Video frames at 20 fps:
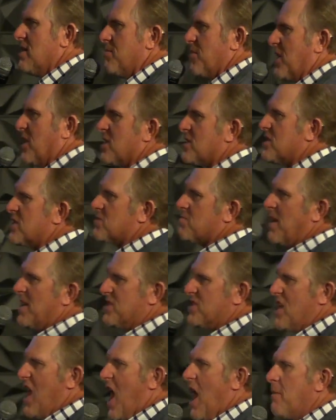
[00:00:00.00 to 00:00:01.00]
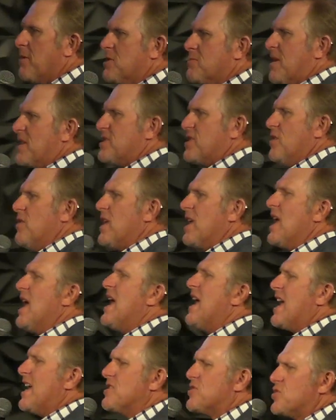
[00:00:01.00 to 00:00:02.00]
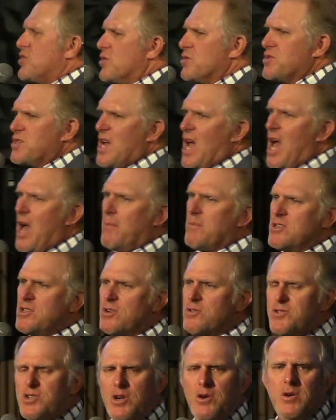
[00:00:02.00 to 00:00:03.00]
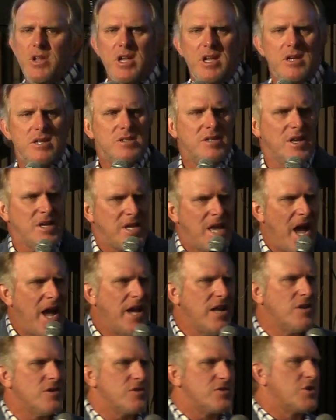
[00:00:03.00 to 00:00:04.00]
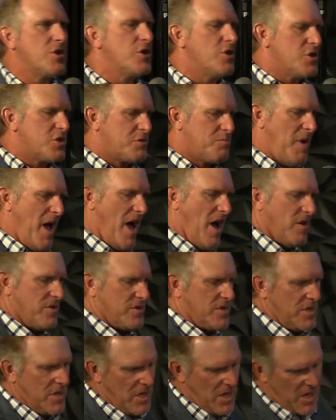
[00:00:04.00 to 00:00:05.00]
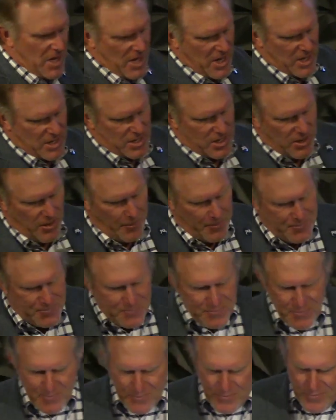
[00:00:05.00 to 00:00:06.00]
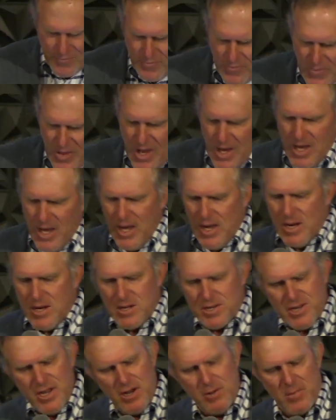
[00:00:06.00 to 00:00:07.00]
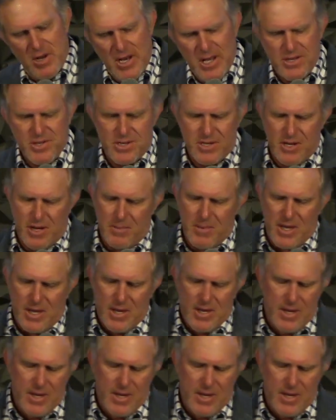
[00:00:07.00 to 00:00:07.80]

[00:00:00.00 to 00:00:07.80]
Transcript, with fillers: because it's my job, it's my duty. It's your job and your duty to cater to your spouse. You know, gentlemen, listen to me.